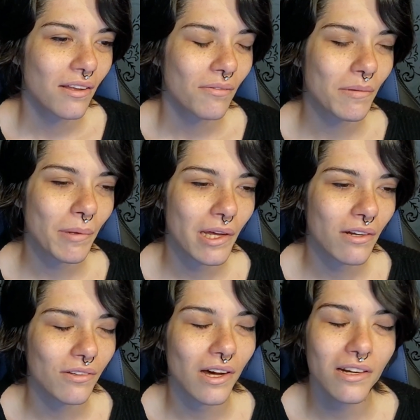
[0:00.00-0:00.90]
We played a
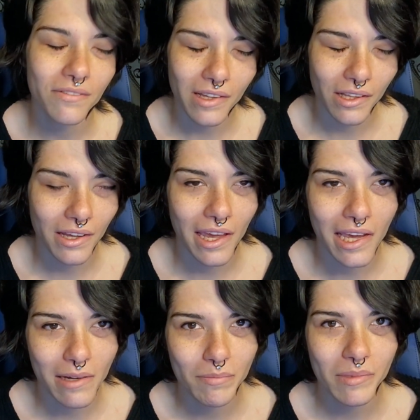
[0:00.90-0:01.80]
lot of
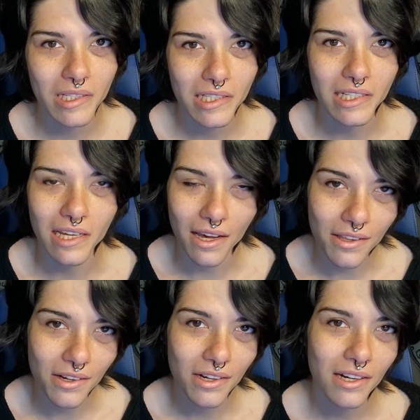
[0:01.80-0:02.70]
games
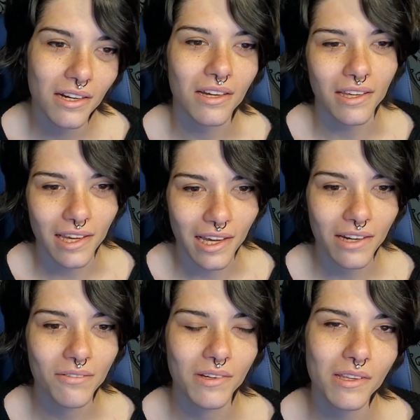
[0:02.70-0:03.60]
together,
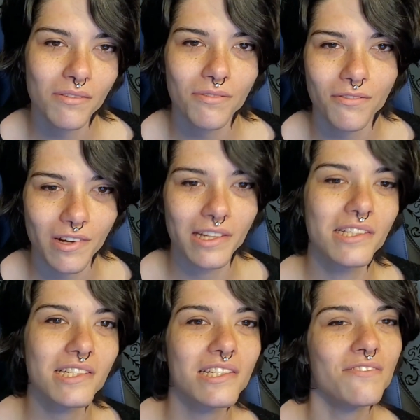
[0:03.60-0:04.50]
again with
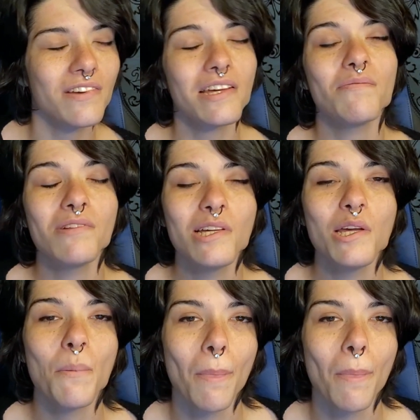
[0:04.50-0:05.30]
friends and family.